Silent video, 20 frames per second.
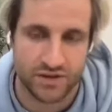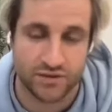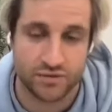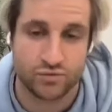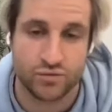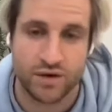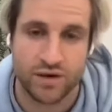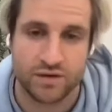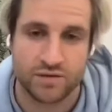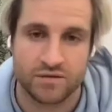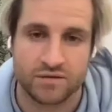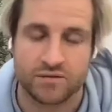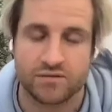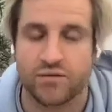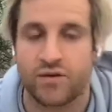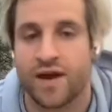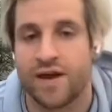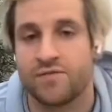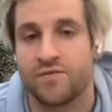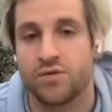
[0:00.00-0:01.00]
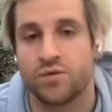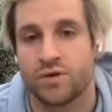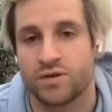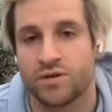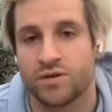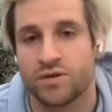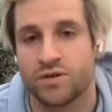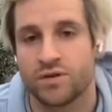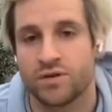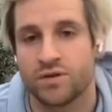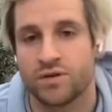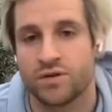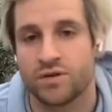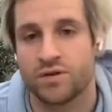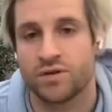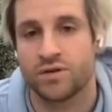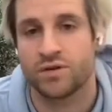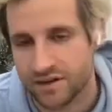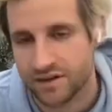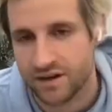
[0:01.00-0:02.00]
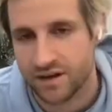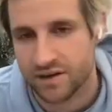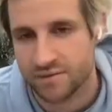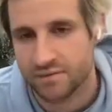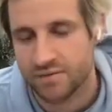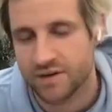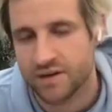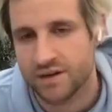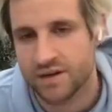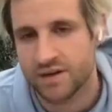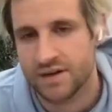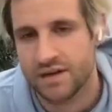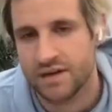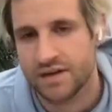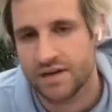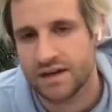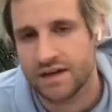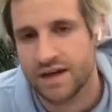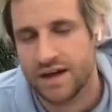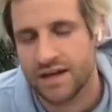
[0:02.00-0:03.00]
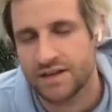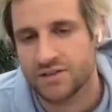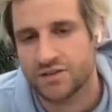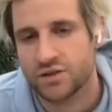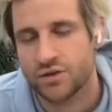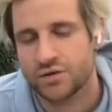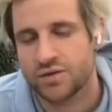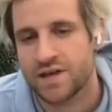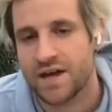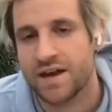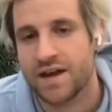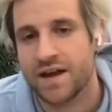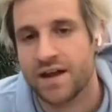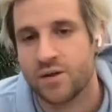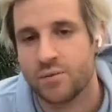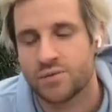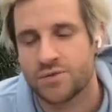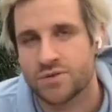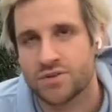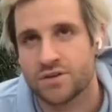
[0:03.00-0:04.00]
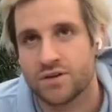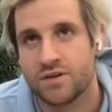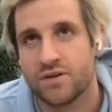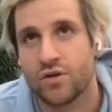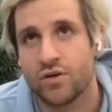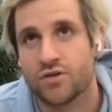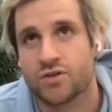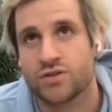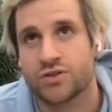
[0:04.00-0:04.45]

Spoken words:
is written for everyone to see at any time. And so that helps not